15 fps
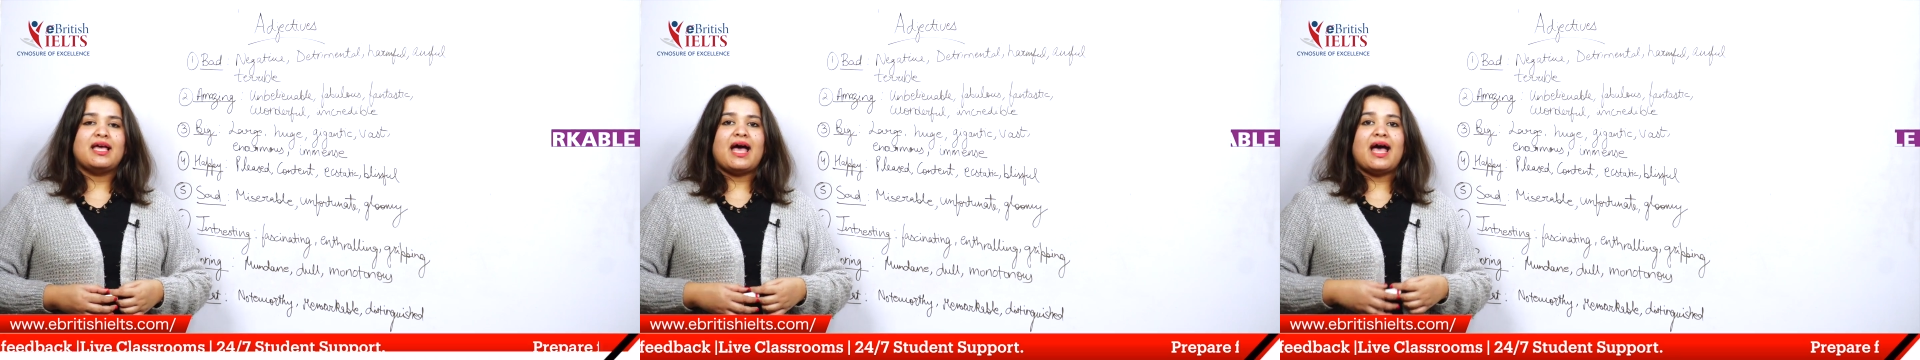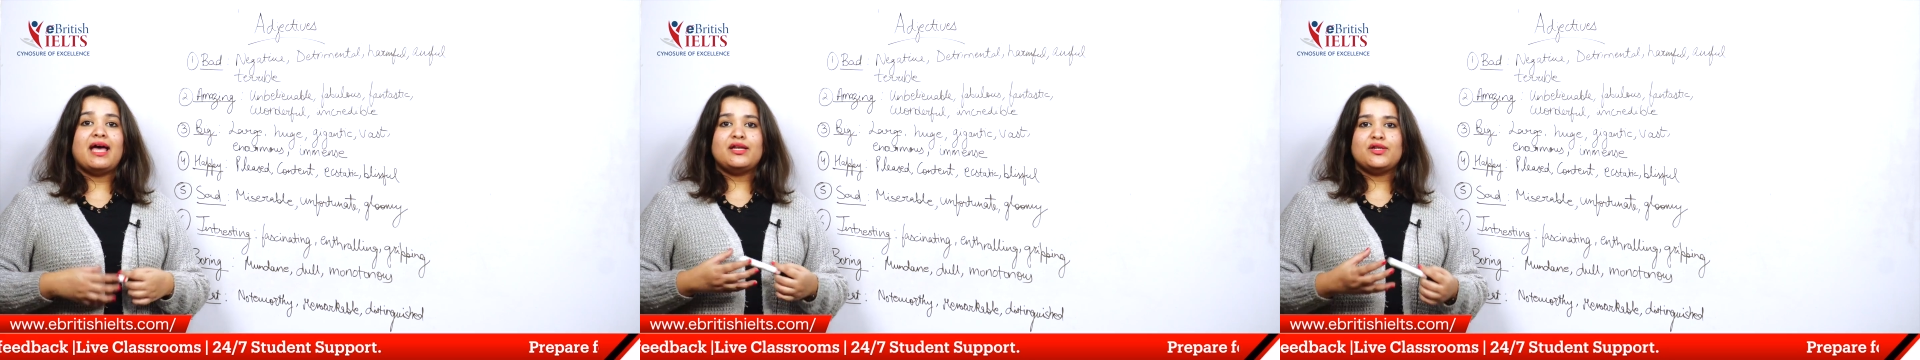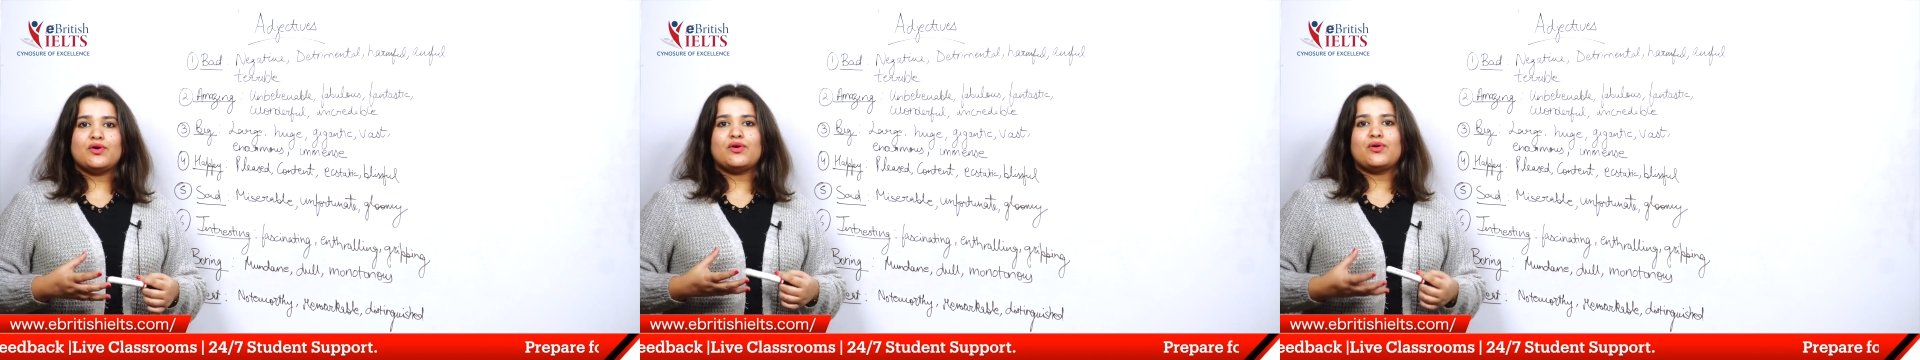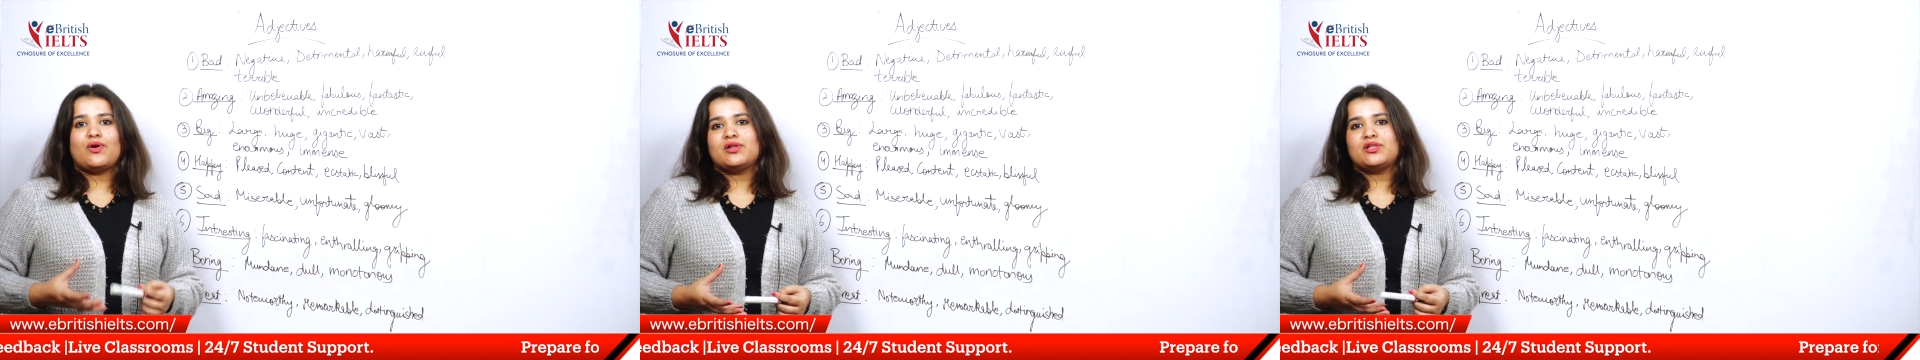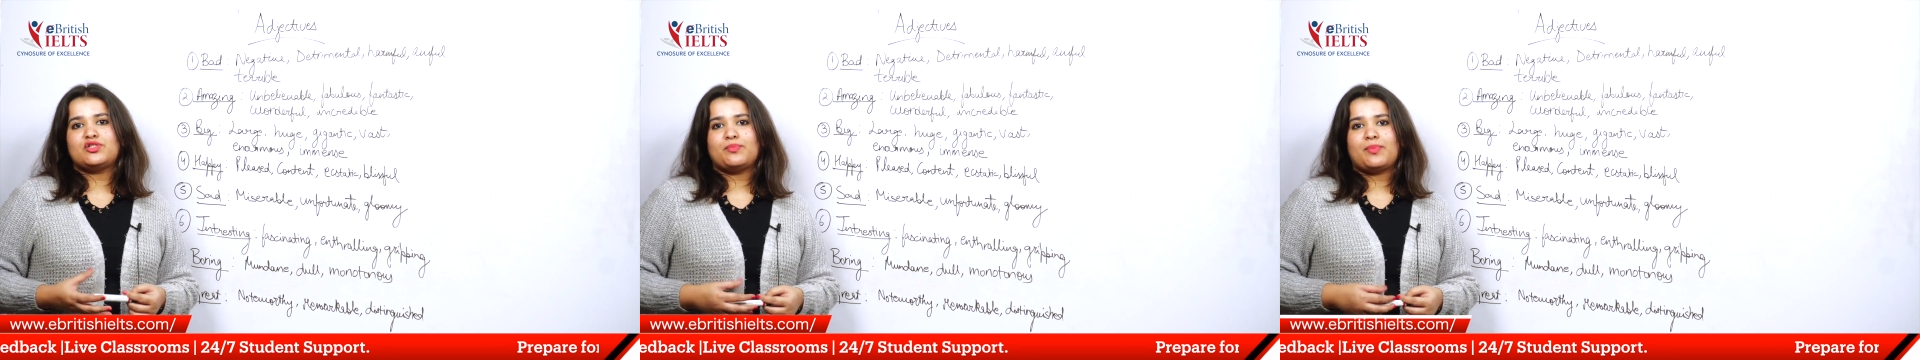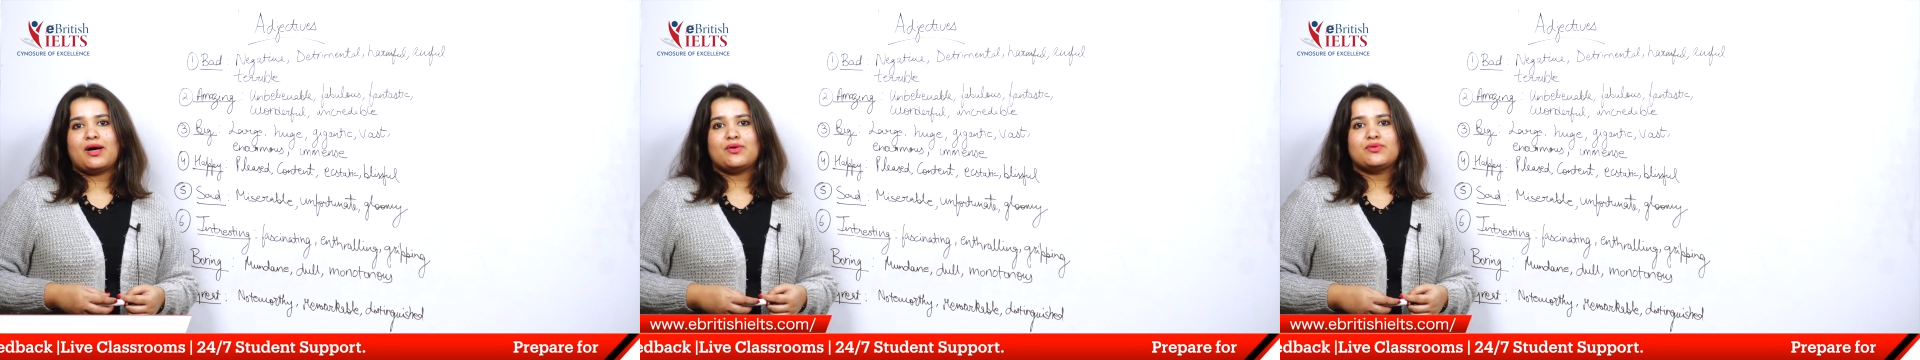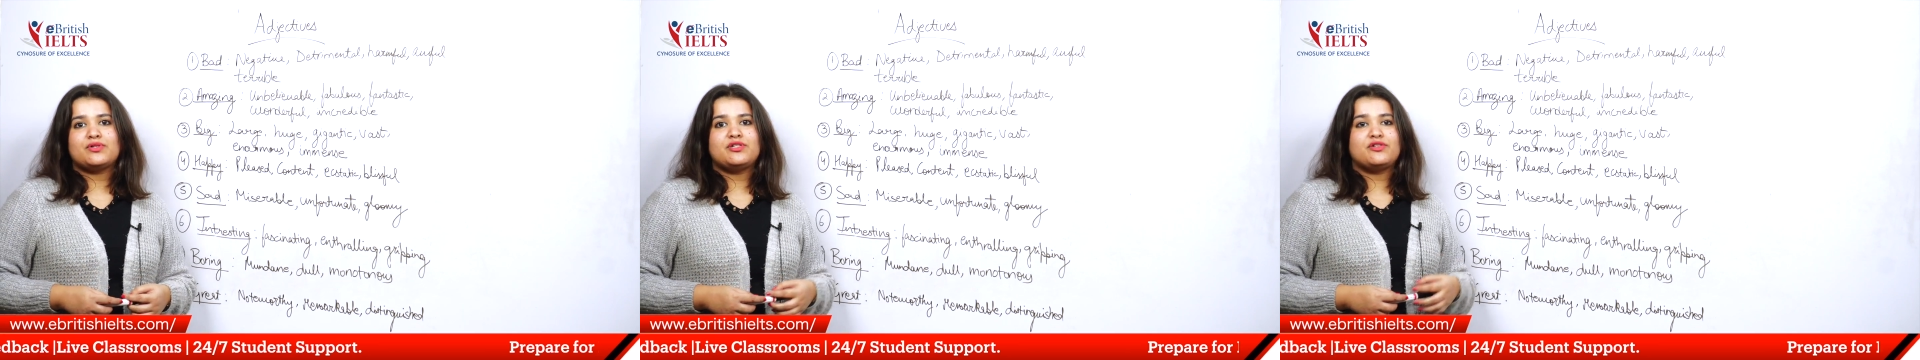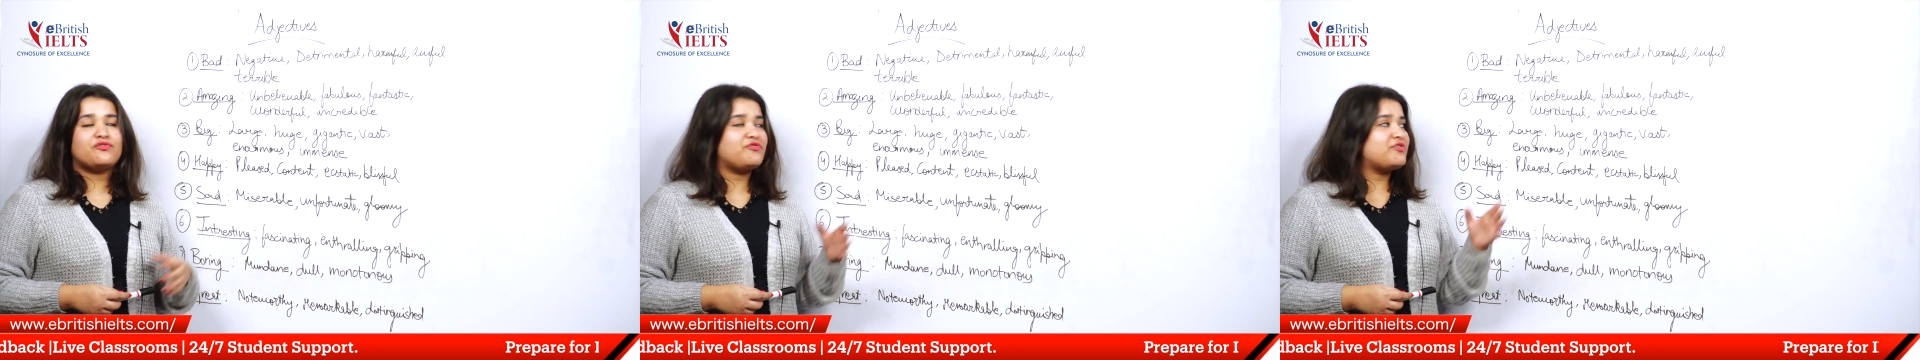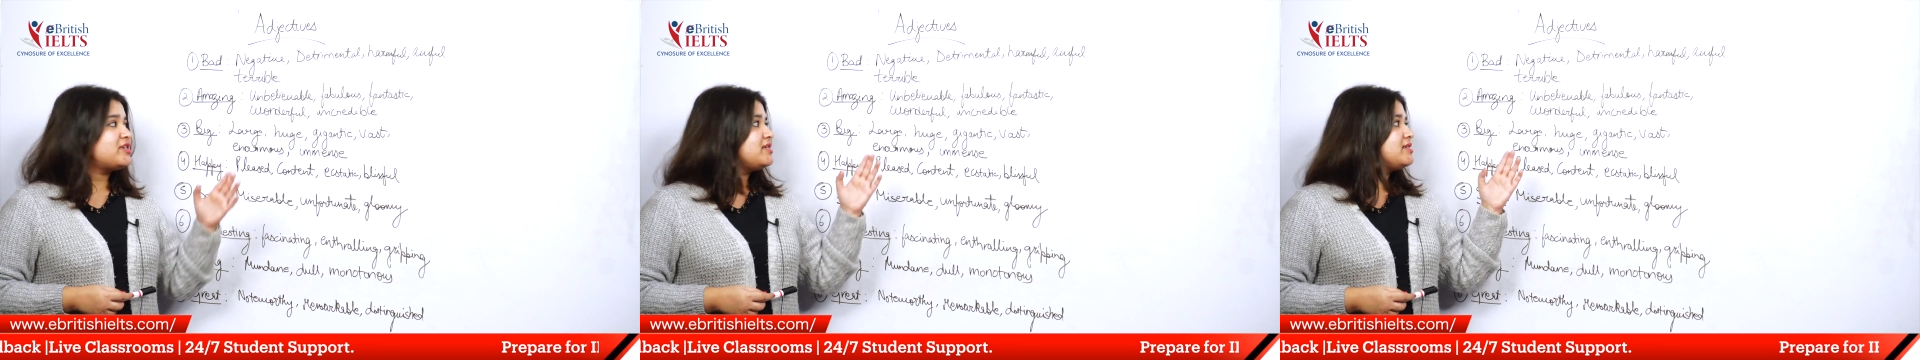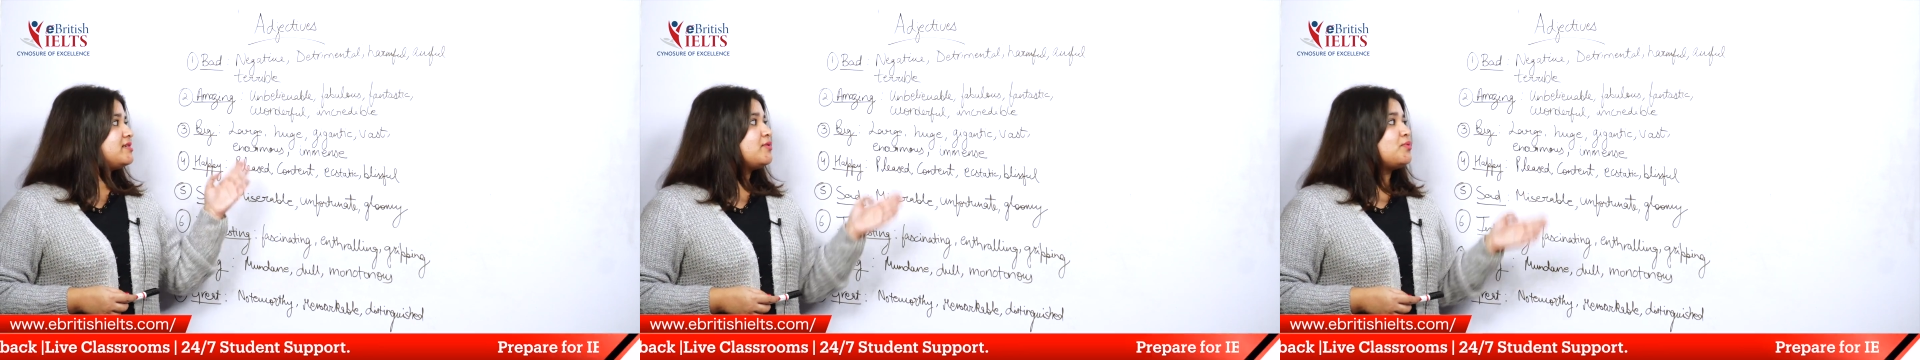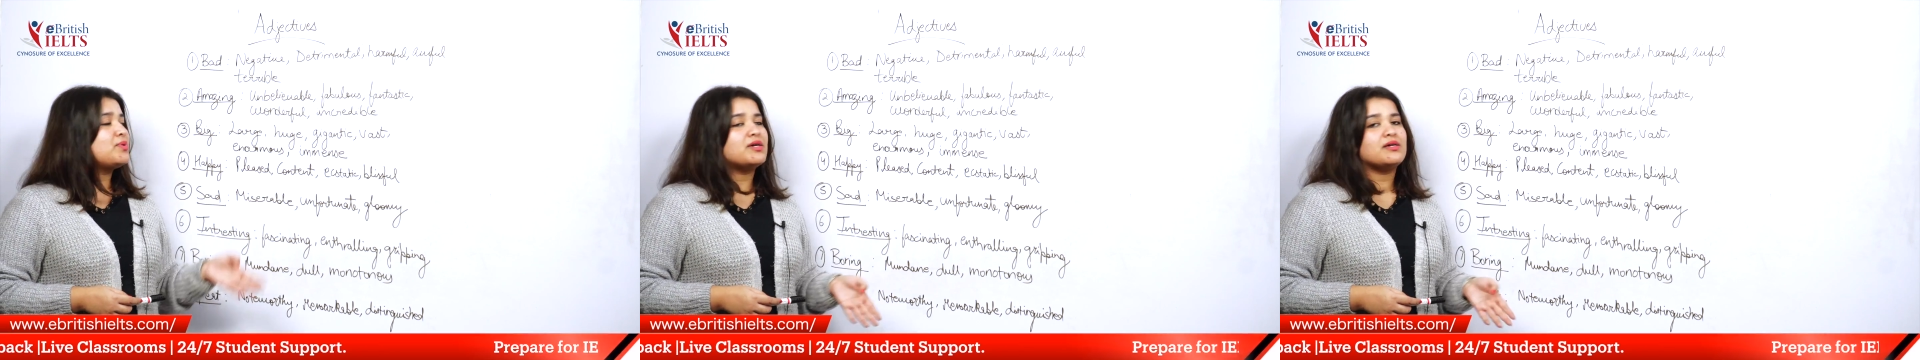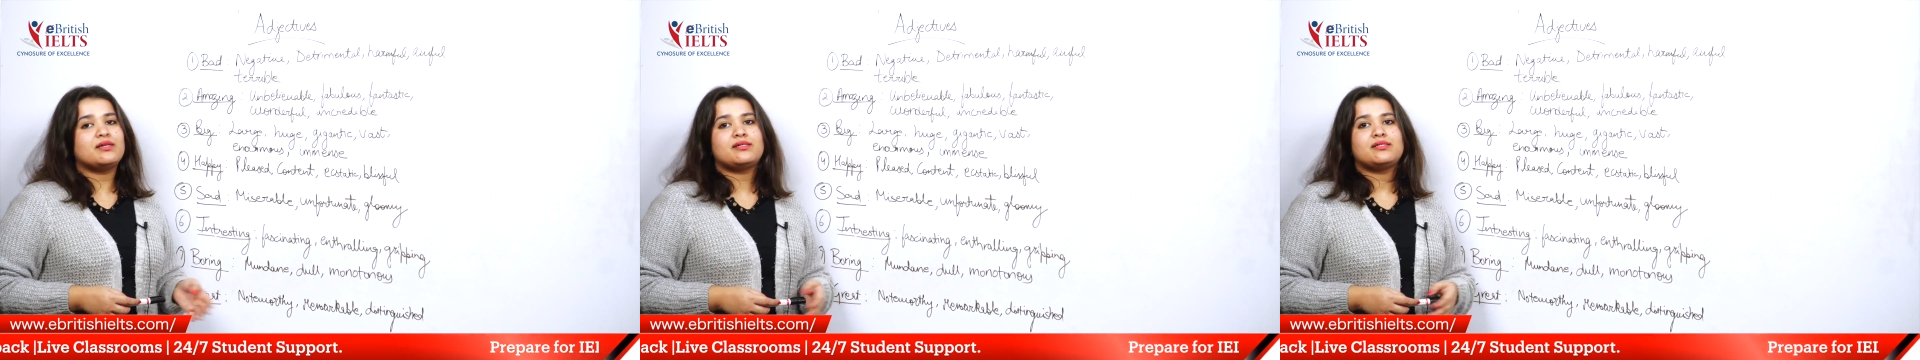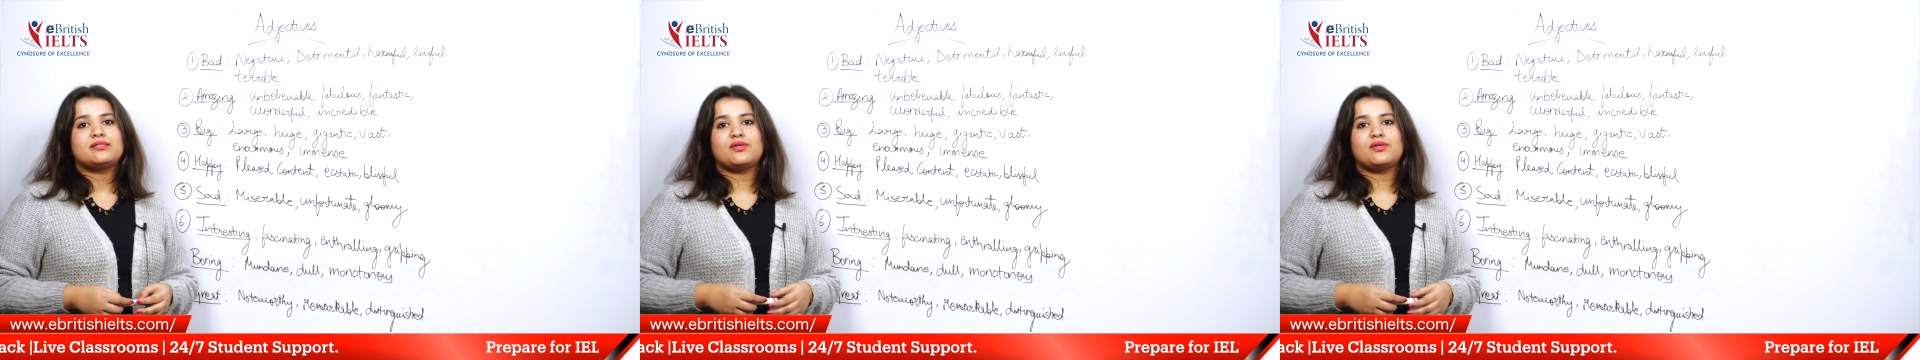and your knowledge about different words,